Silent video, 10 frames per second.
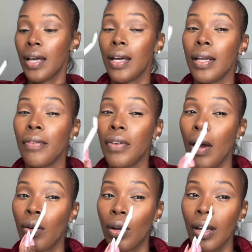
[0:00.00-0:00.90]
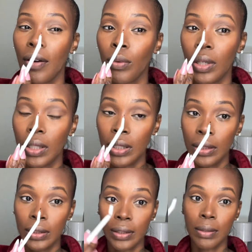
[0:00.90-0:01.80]
And if y'all don't have one of
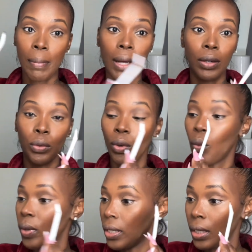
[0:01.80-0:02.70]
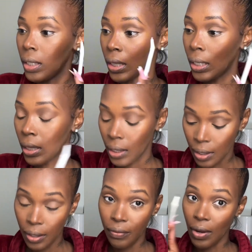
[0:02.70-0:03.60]
these, because I'm about to do a wing,
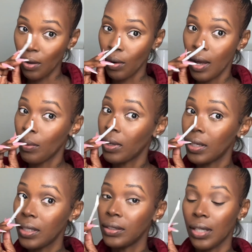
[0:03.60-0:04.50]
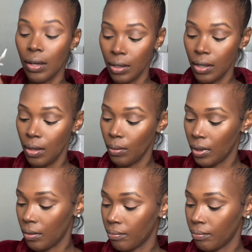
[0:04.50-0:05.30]
if y'all don't have one of these, y'all need to get one.